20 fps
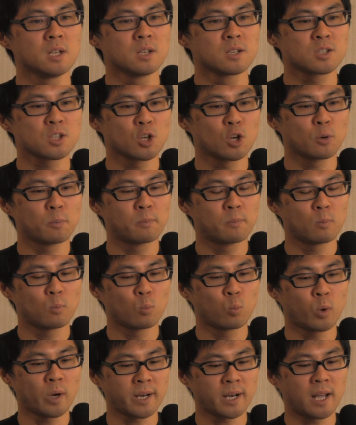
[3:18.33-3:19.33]
So
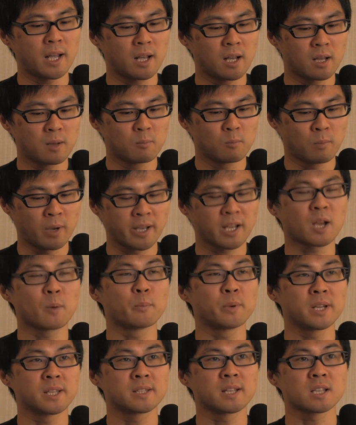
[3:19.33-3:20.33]
what my
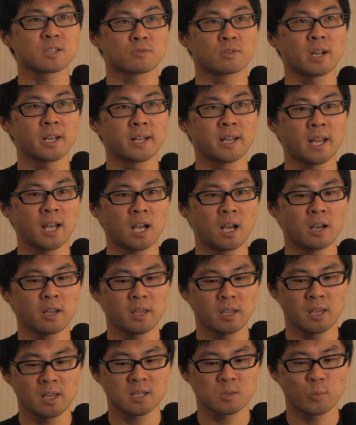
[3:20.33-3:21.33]
company does right now
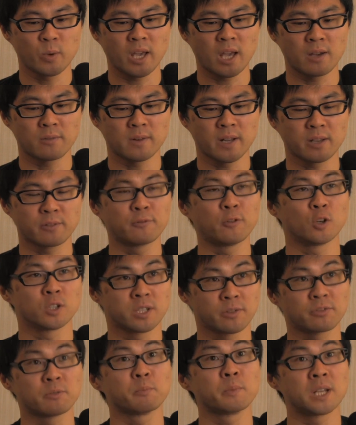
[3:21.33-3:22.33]
is we have 4
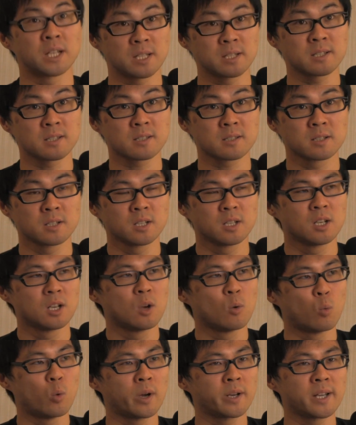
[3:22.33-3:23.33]
different pillars.
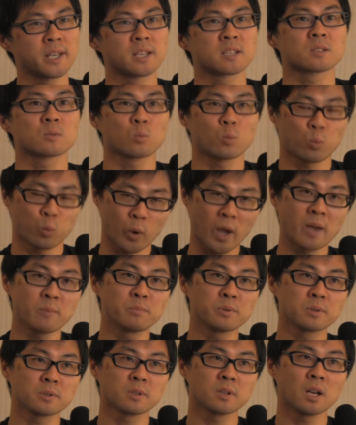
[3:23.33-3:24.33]
One is
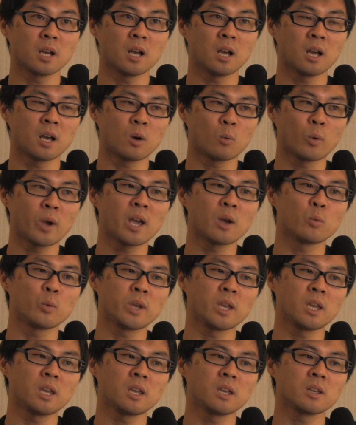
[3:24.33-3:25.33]
web, where
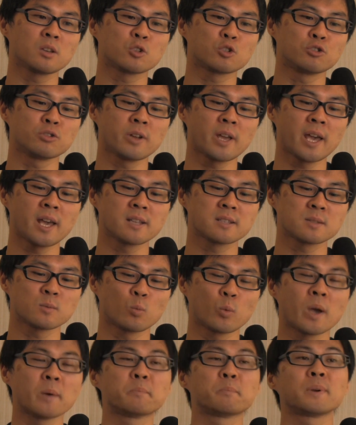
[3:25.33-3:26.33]
we create
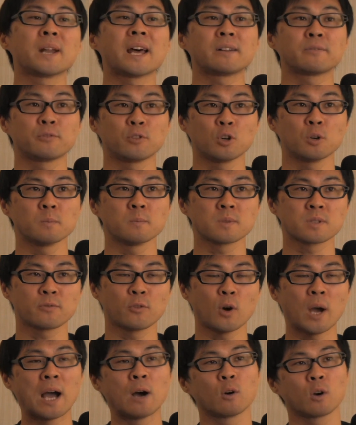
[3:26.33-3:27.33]
web platforms
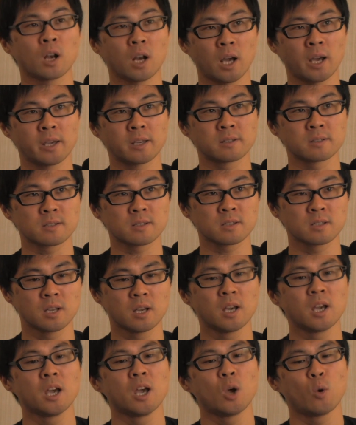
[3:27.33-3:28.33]
for our clients,
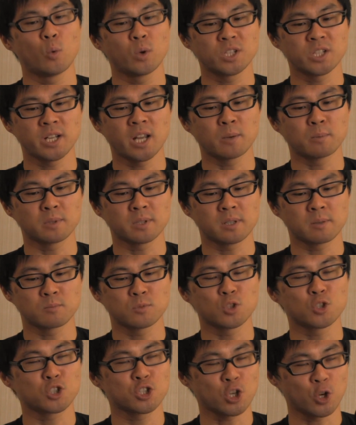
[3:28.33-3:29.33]
which enable them
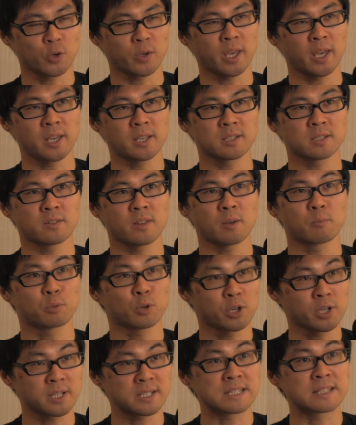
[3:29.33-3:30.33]
to showcase their
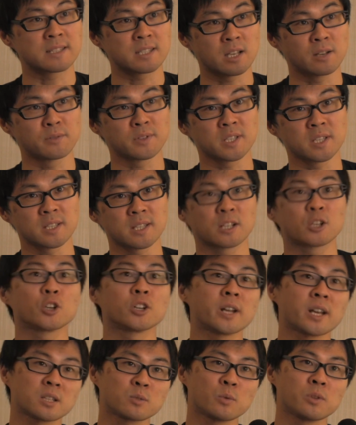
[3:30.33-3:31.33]
products and services and
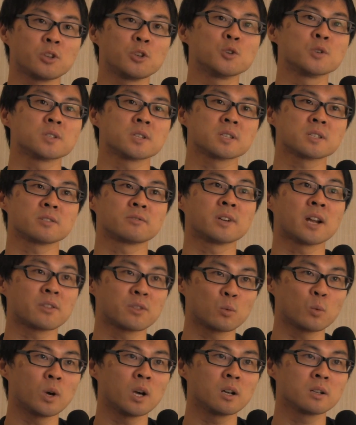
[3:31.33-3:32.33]
connect with users
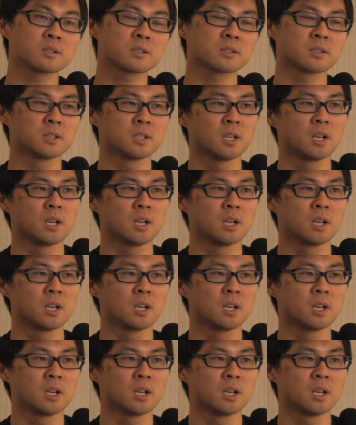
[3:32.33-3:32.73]
around the world.